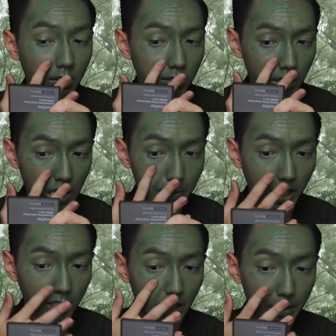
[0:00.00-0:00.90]
Really,
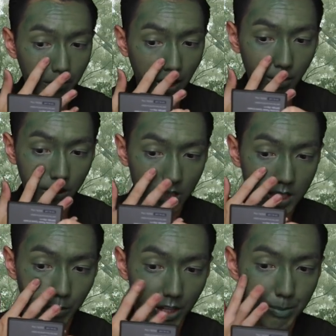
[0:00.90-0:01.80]
by the time I'm done with
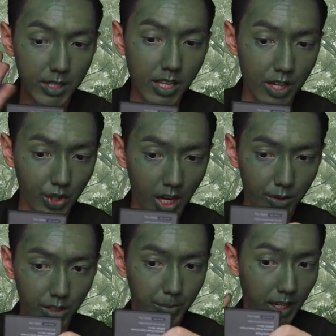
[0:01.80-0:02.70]
this, I will miss H
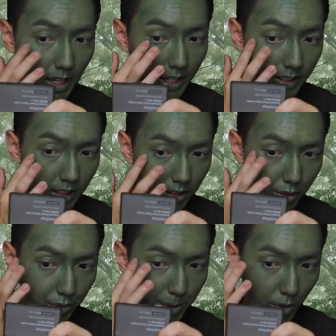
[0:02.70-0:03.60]
hour by like another
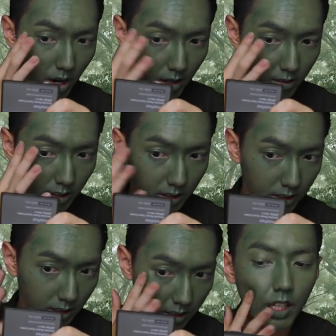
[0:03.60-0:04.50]
3 more
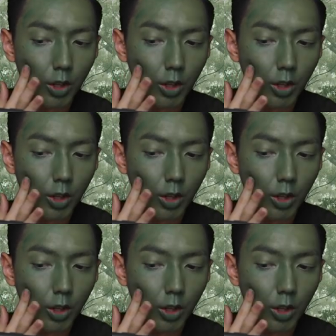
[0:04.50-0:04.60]
hours.